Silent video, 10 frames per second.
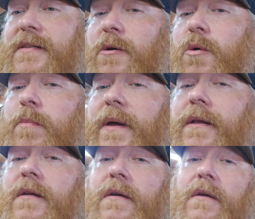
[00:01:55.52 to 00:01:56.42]
in the oil
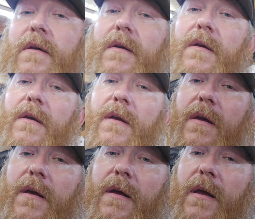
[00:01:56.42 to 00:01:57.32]
pan.
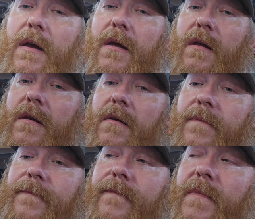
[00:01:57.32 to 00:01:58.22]
And
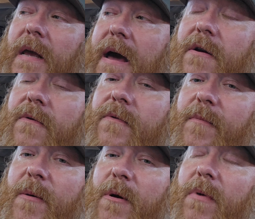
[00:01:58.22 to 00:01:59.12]
I don't
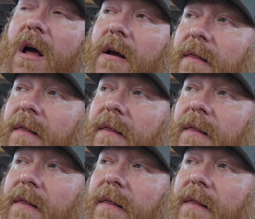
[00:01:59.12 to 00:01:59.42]
remember blocking